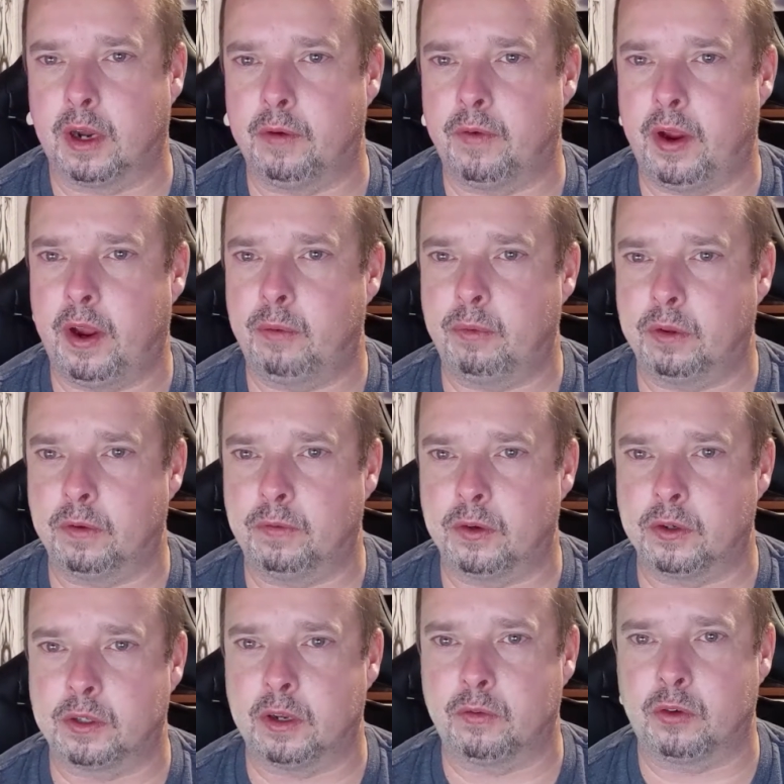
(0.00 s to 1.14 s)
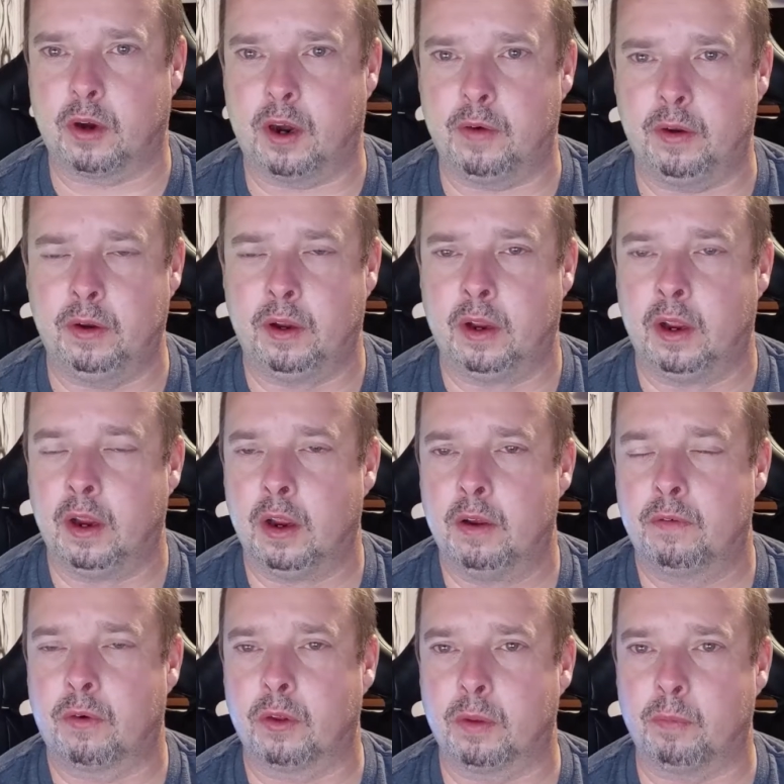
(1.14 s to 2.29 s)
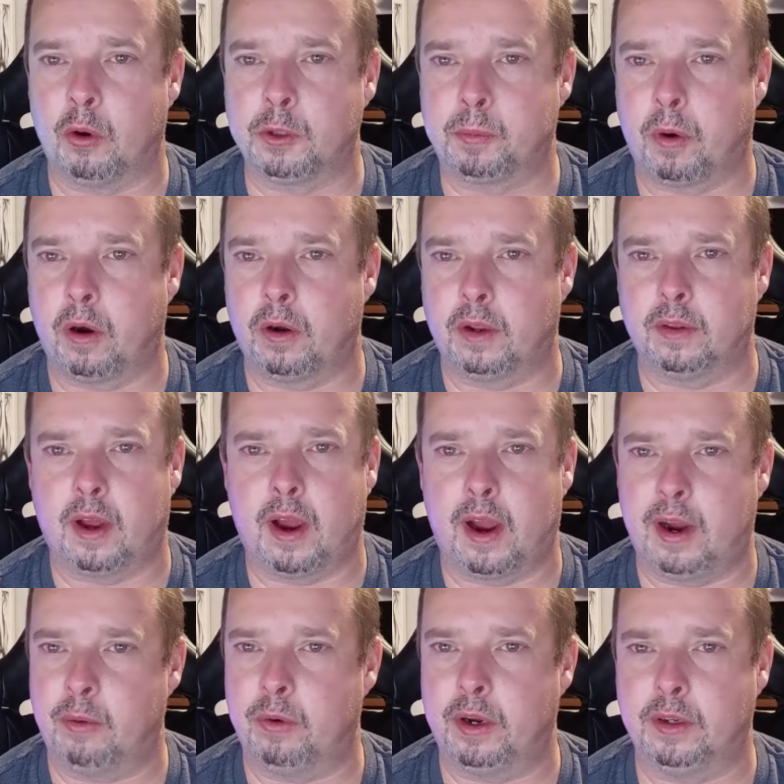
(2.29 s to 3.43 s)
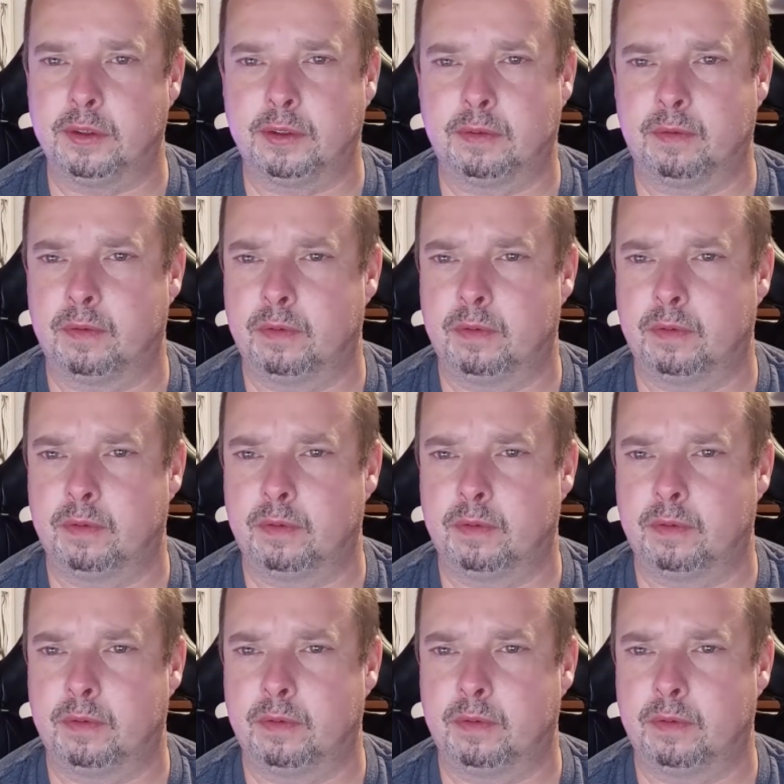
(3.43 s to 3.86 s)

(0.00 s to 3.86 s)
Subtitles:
I've had with the full self-driving. For the most part, on the highways,